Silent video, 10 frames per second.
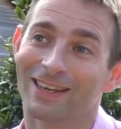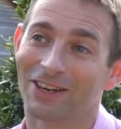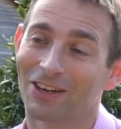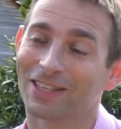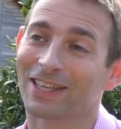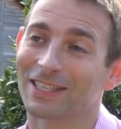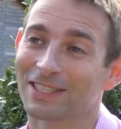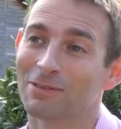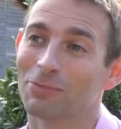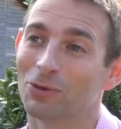you know I think that's
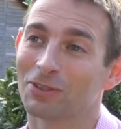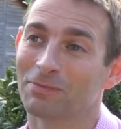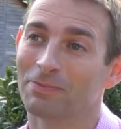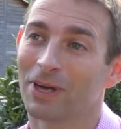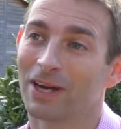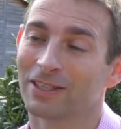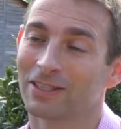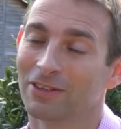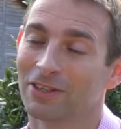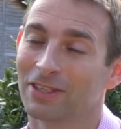an important part
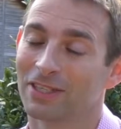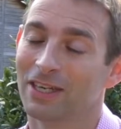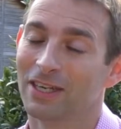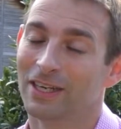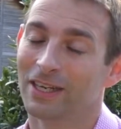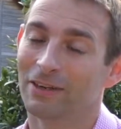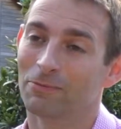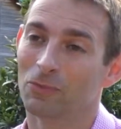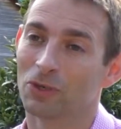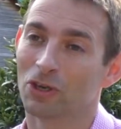so that
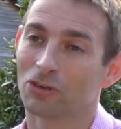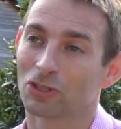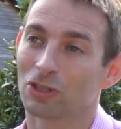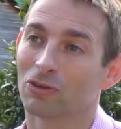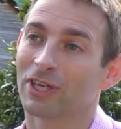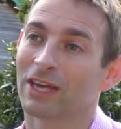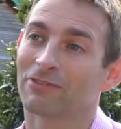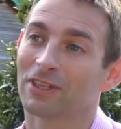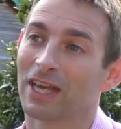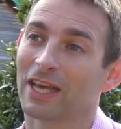um, we're not just looking
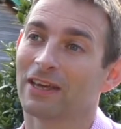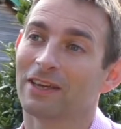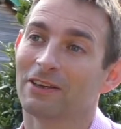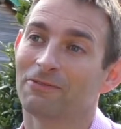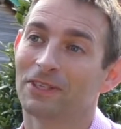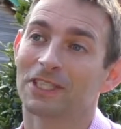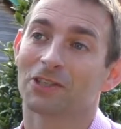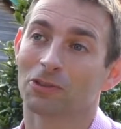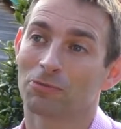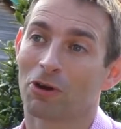after their
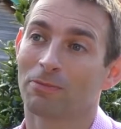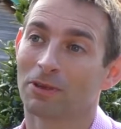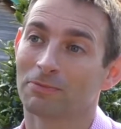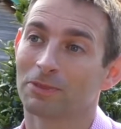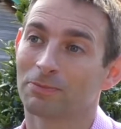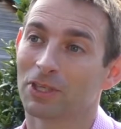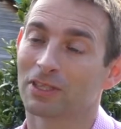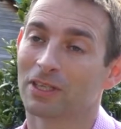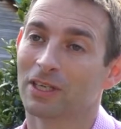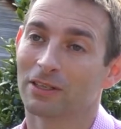physical problems,
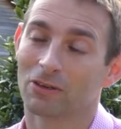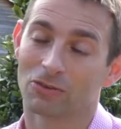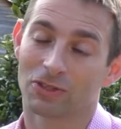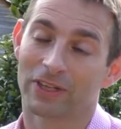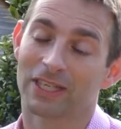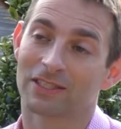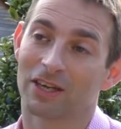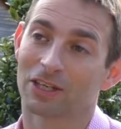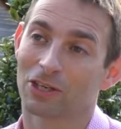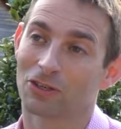but also their
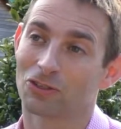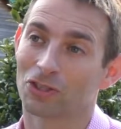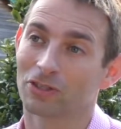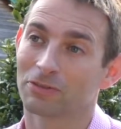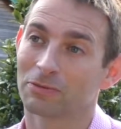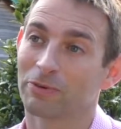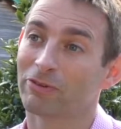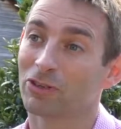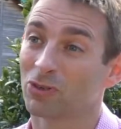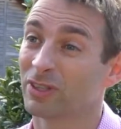psychological,
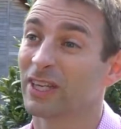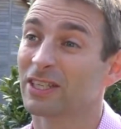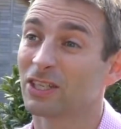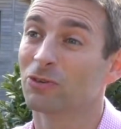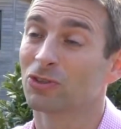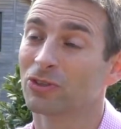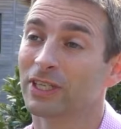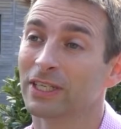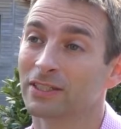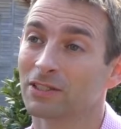spiritual, and their social
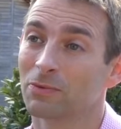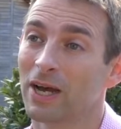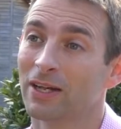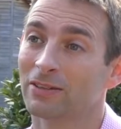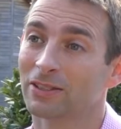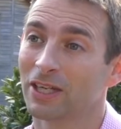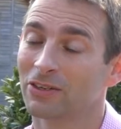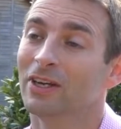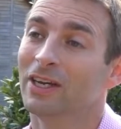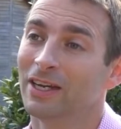needs as well.
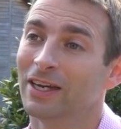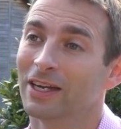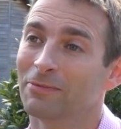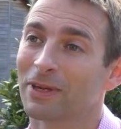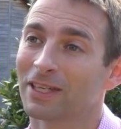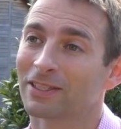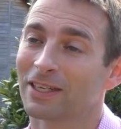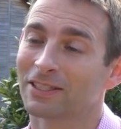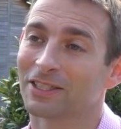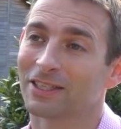So um, I,
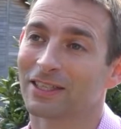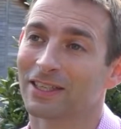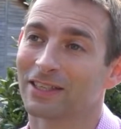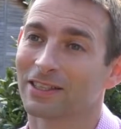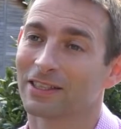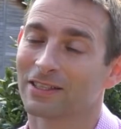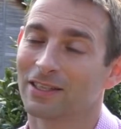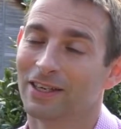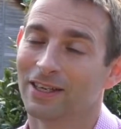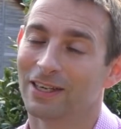I, certainly think
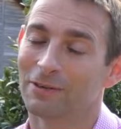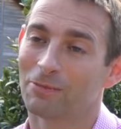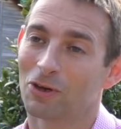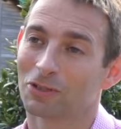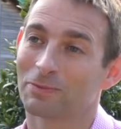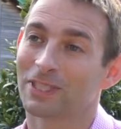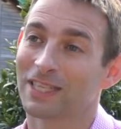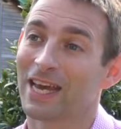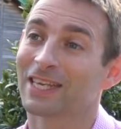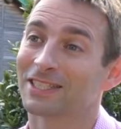that um, hospice
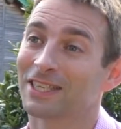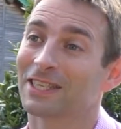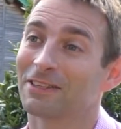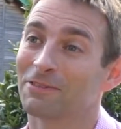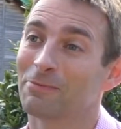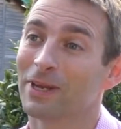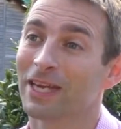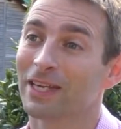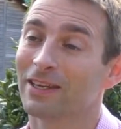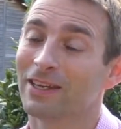care, certainly for
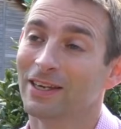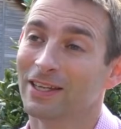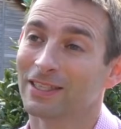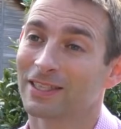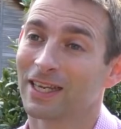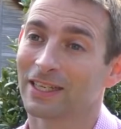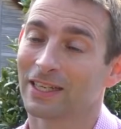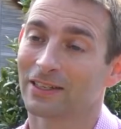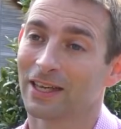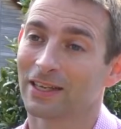me, is
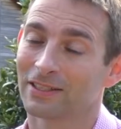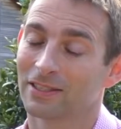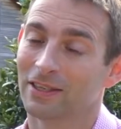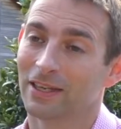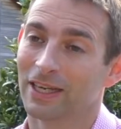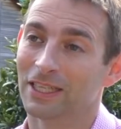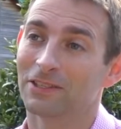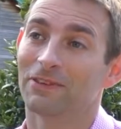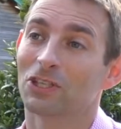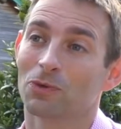taking that
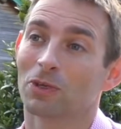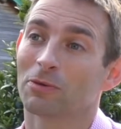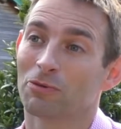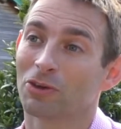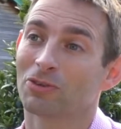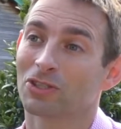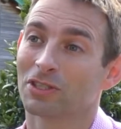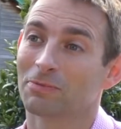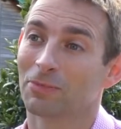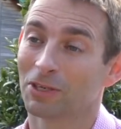individual approach to
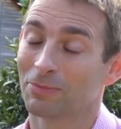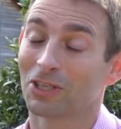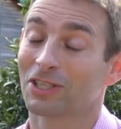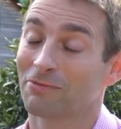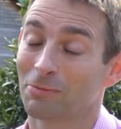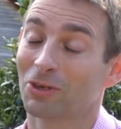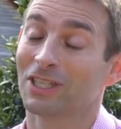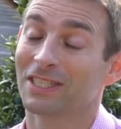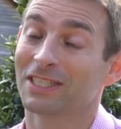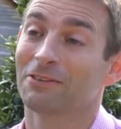somebody because everybody
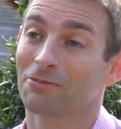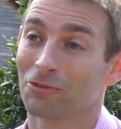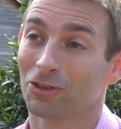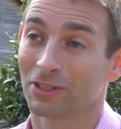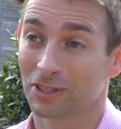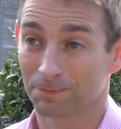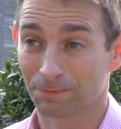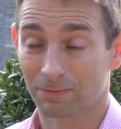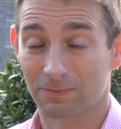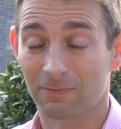is different
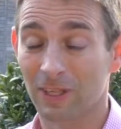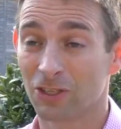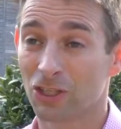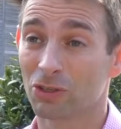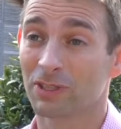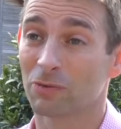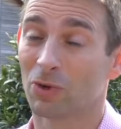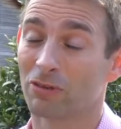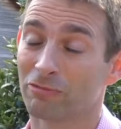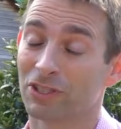and using
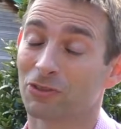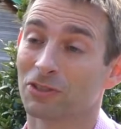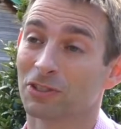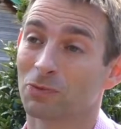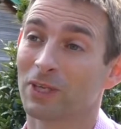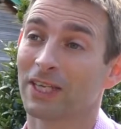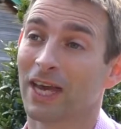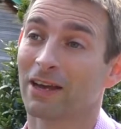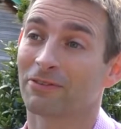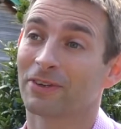what resources we
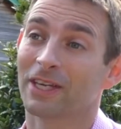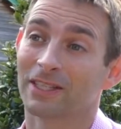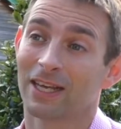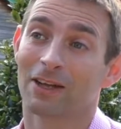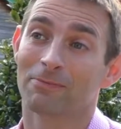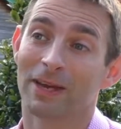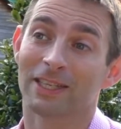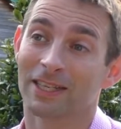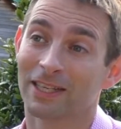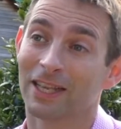have to help
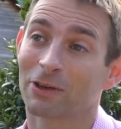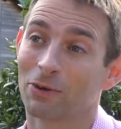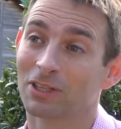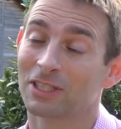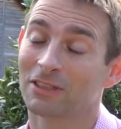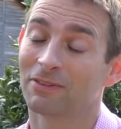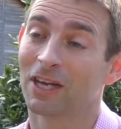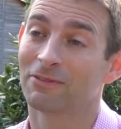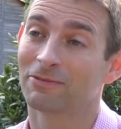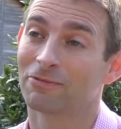maintain their quality of
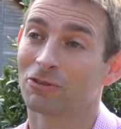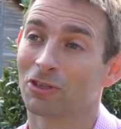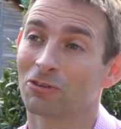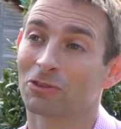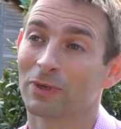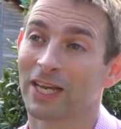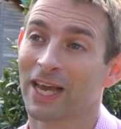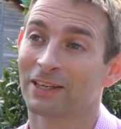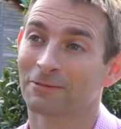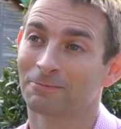life for as long as we
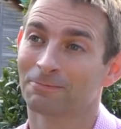can.